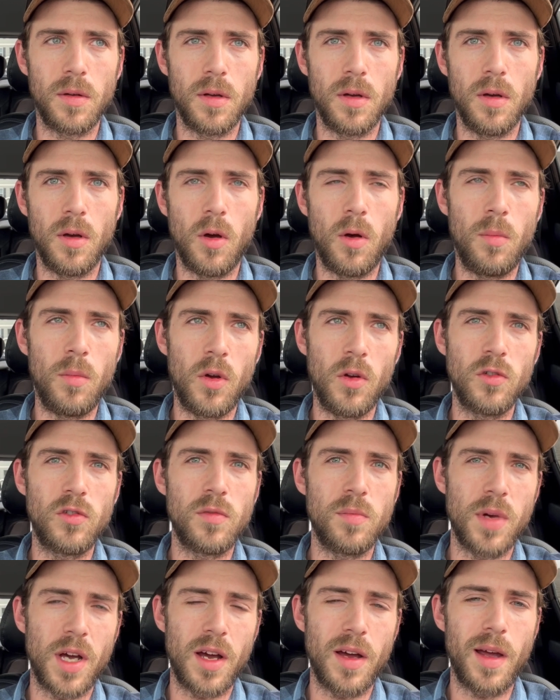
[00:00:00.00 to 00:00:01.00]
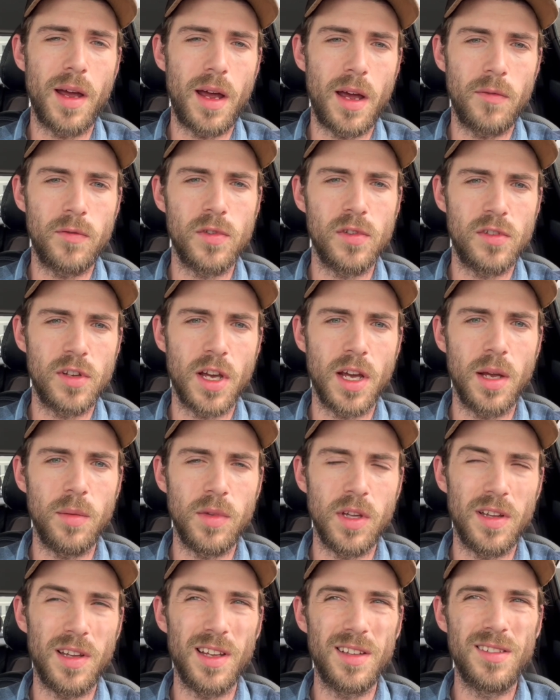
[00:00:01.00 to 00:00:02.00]
almost about half the time
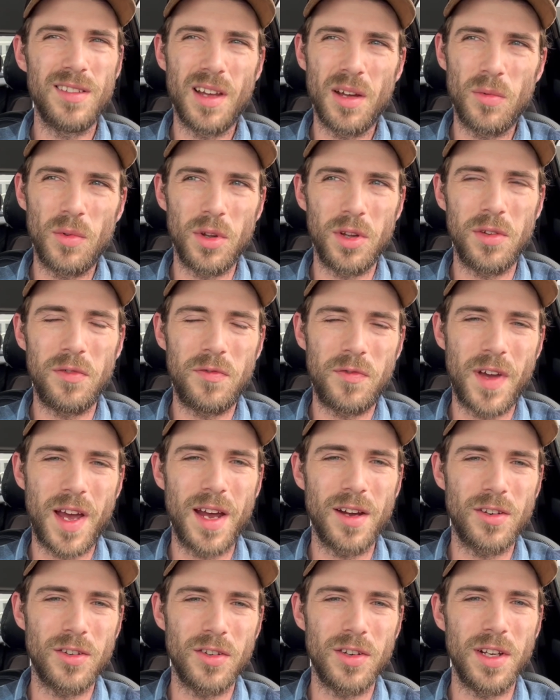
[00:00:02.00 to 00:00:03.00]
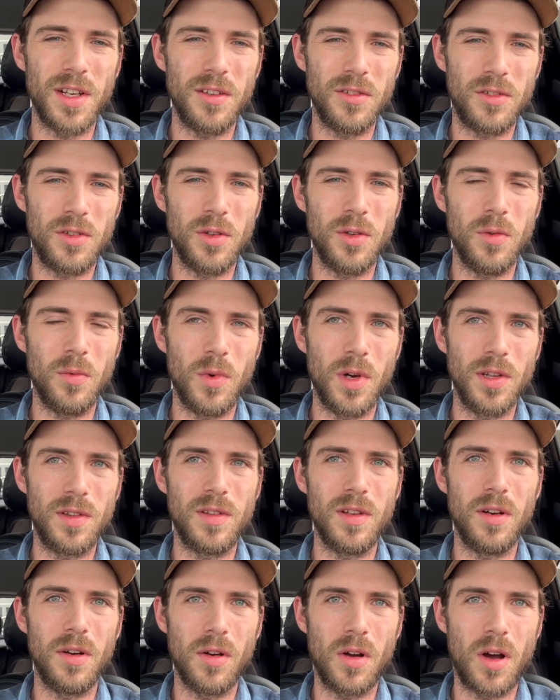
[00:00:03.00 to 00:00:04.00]
that's not really factored into what
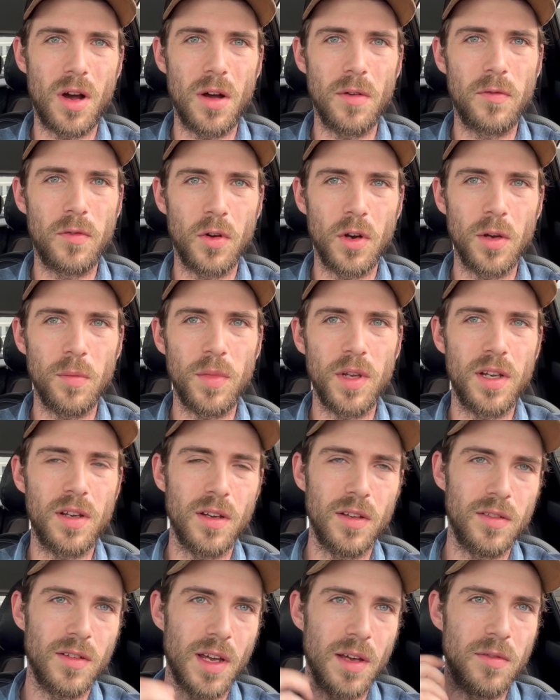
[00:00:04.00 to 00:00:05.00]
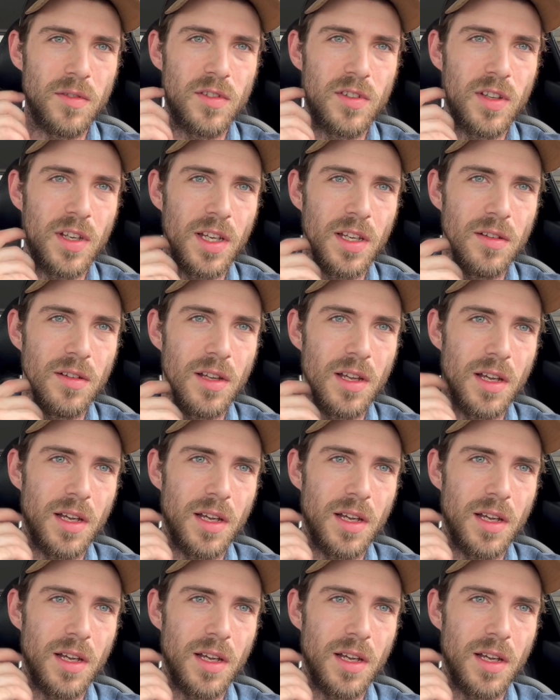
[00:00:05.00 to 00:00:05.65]
they're offering, because I've seen